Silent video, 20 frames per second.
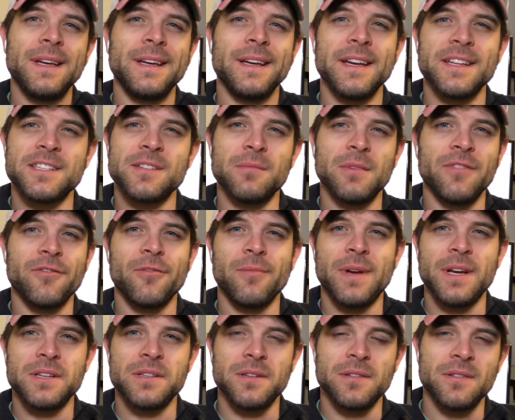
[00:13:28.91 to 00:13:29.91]
get some
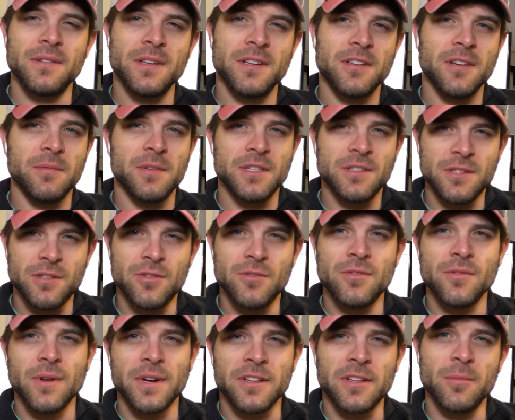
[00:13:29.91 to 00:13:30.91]
information that WGU
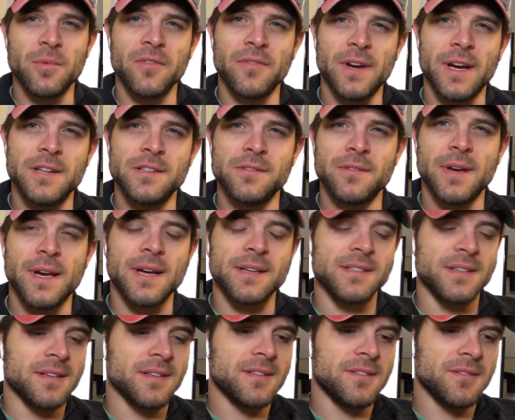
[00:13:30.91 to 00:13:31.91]
directly provides you
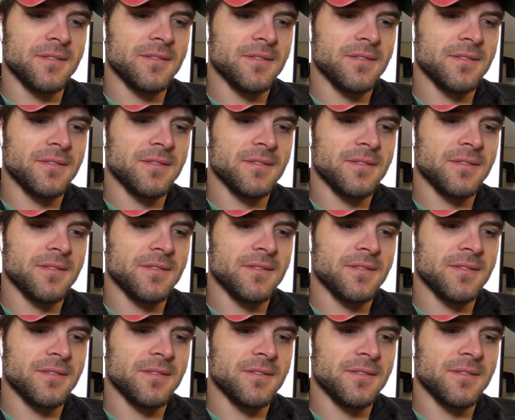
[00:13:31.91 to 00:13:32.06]
access to.